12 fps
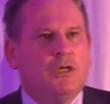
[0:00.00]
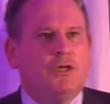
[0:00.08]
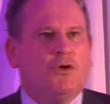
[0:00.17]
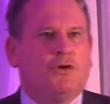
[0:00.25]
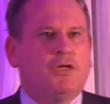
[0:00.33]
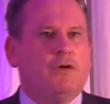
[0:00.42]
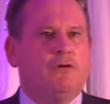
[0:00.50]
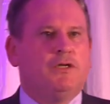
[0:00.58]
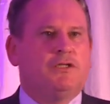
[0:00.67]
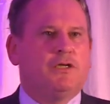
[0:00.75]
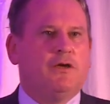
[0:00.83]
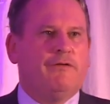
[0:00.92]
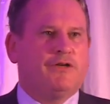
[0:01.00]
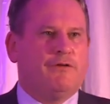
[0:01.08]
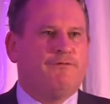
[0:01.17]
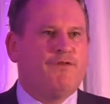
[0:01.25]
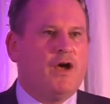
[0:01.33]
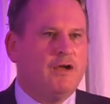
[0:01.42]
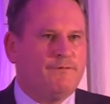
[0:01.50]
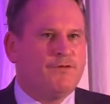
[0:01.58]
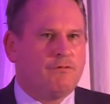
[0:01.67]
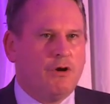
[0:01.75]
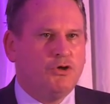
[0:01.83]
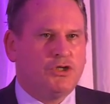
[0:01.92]
not only to fight
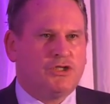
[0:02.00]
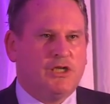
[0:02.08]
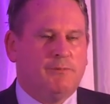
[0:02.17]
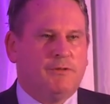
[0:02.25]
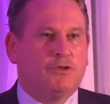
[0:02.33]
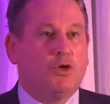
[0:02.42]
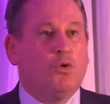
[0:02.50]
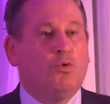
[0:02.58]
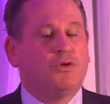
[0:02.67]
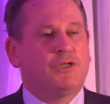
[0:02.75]
ferociously, but to also